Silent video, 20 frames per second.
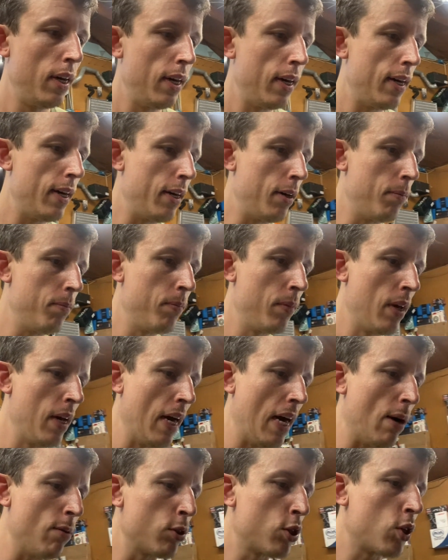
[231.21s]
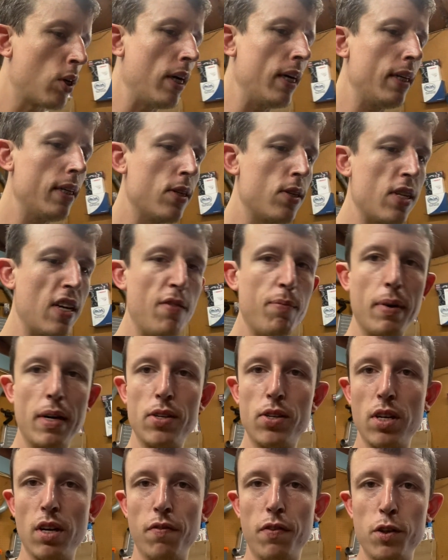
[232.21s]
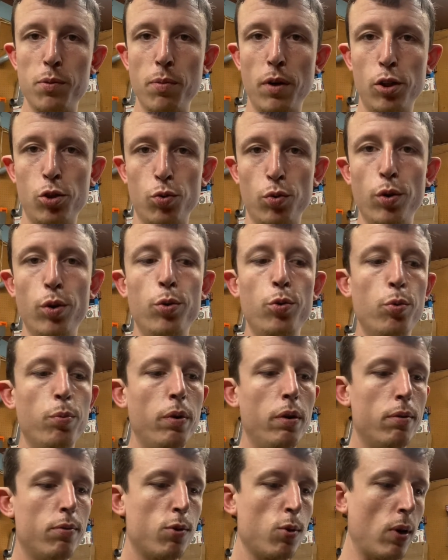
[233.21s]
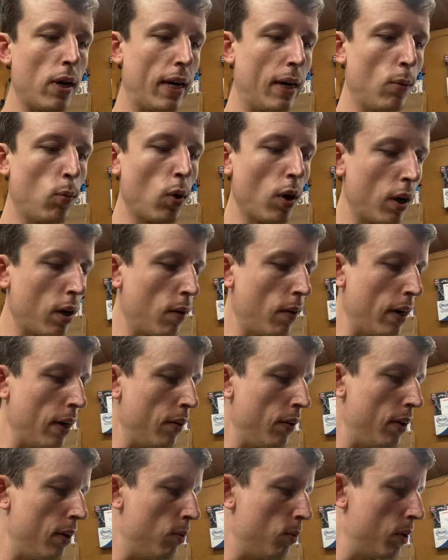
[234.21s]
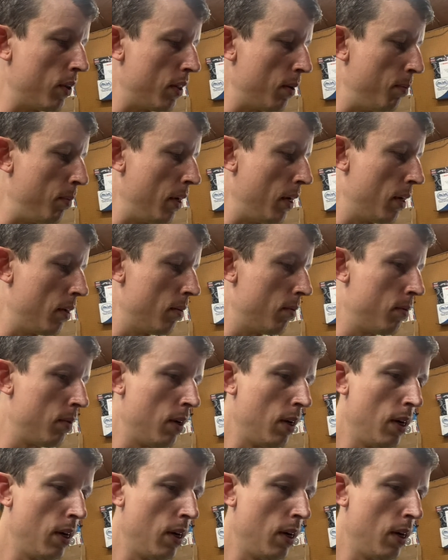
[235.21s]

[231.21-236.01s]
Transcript: Um, I was trying to save myself as much room so I could work around it with it being,